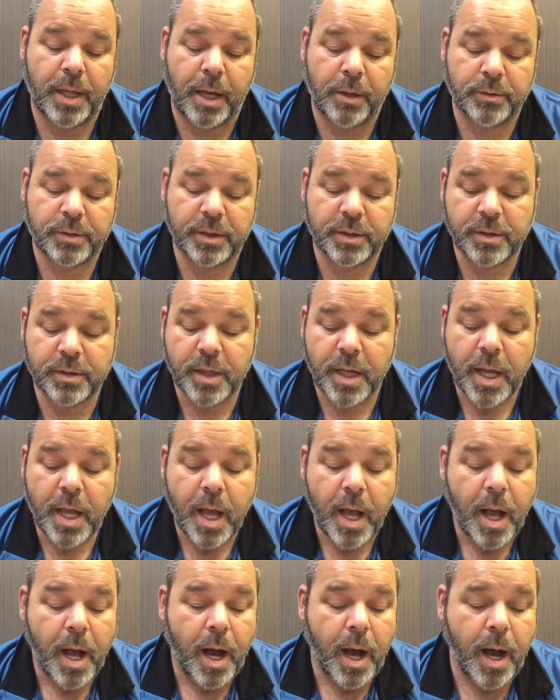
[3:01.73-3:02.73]
allowances.
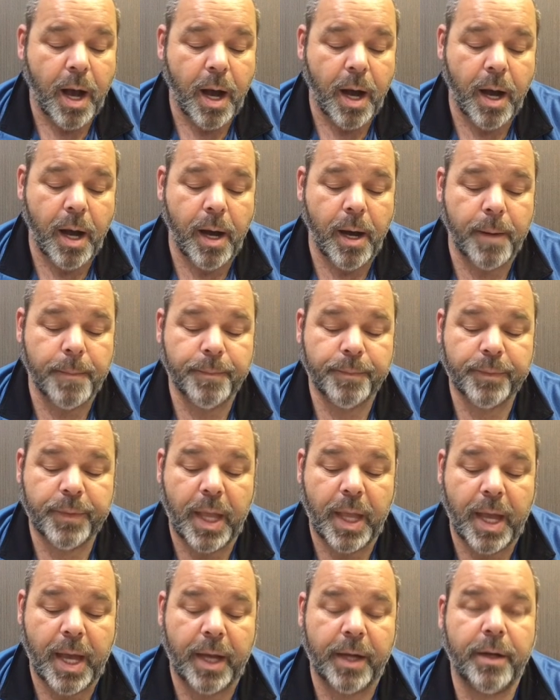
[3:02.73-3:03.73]

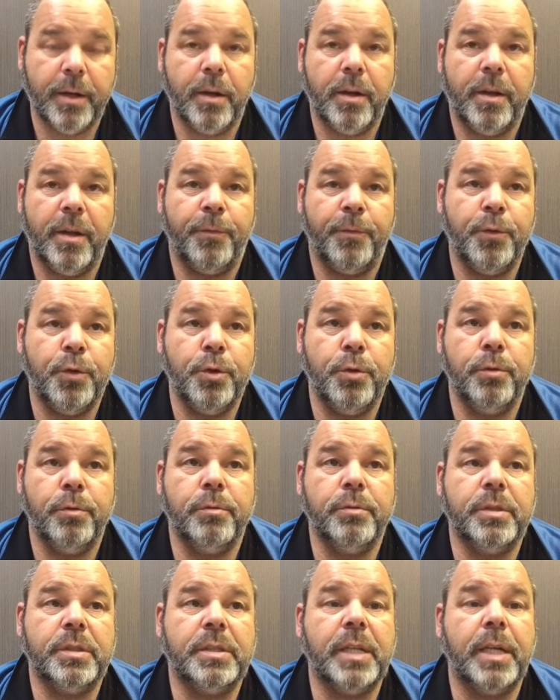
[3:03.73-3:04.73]
And if
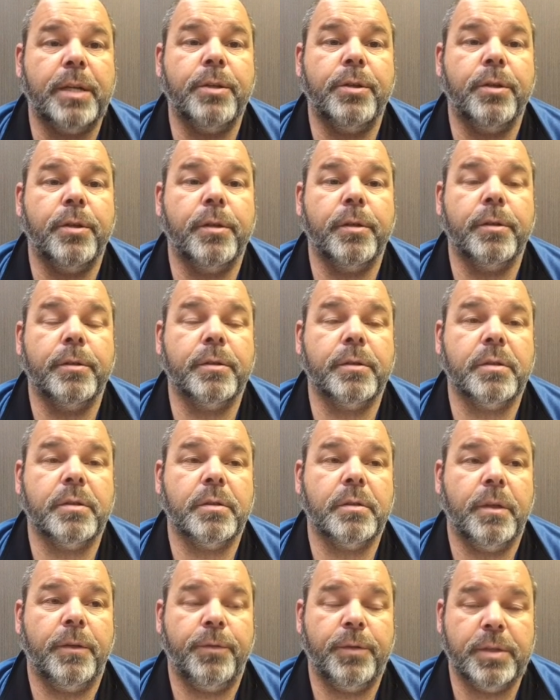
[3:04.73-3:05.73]
you send your
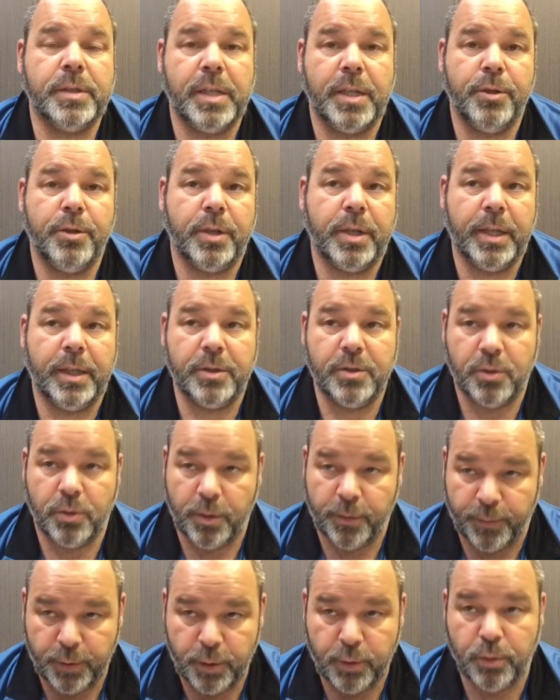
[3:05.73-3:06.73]
kids,
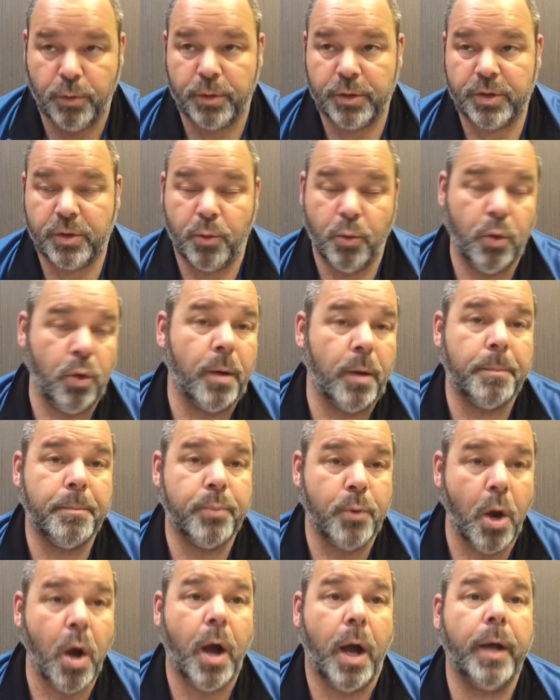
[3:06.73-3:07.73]
or if you go to school
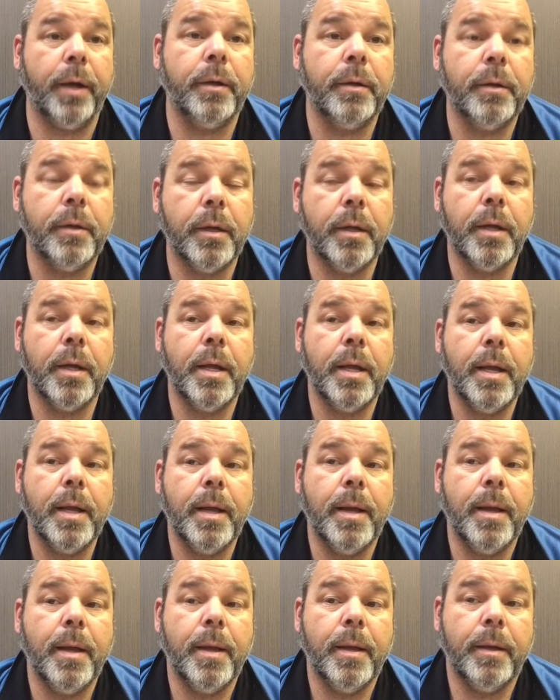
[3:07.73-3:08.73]
abroad,
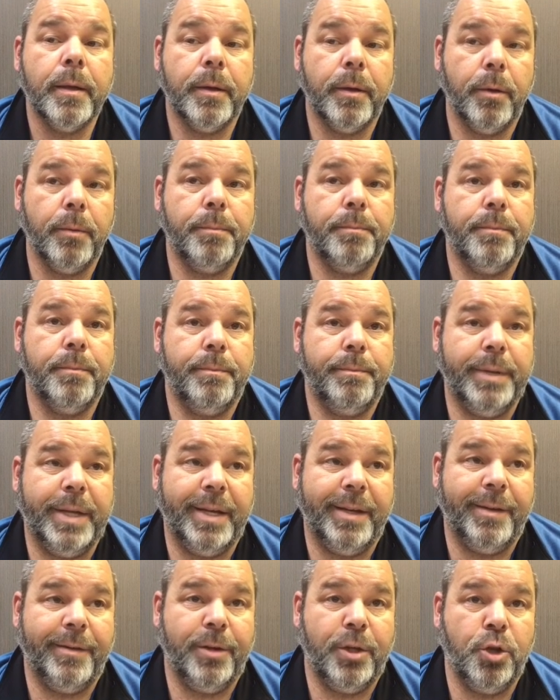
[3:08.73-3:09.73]

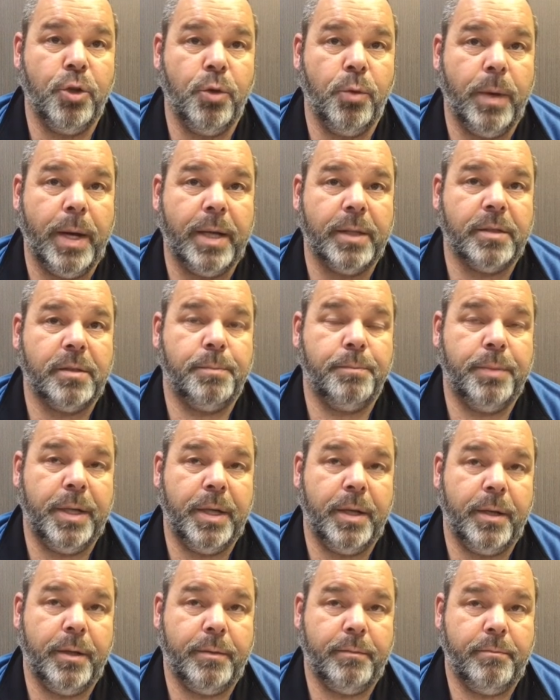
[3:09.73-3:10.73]
be it in the U.S.,
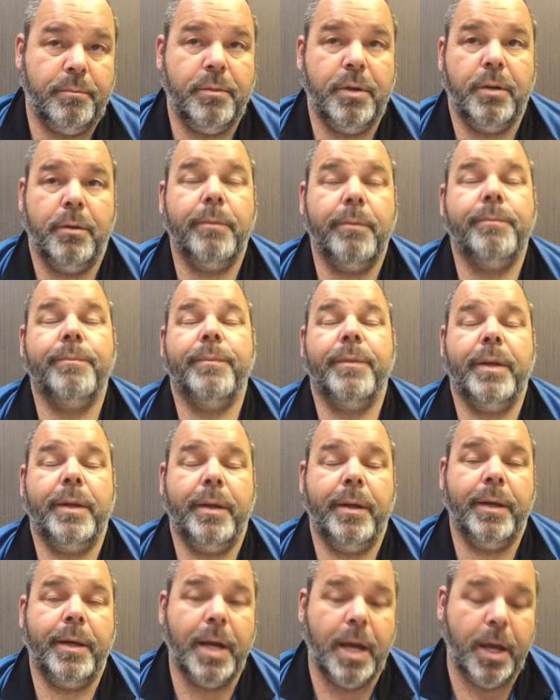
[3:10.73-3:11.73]
be it
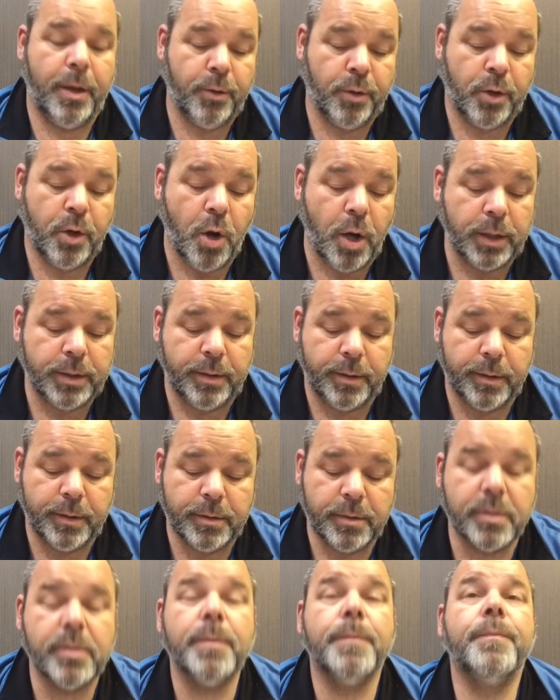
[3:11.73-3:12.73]
in other
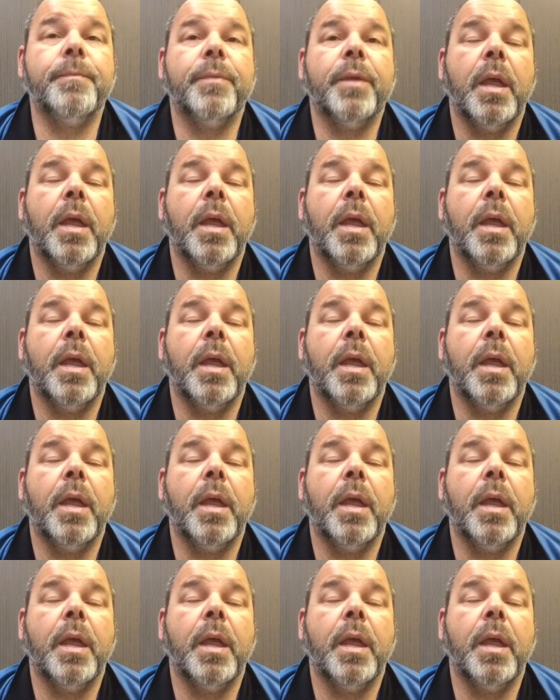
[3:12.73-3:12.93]
continents,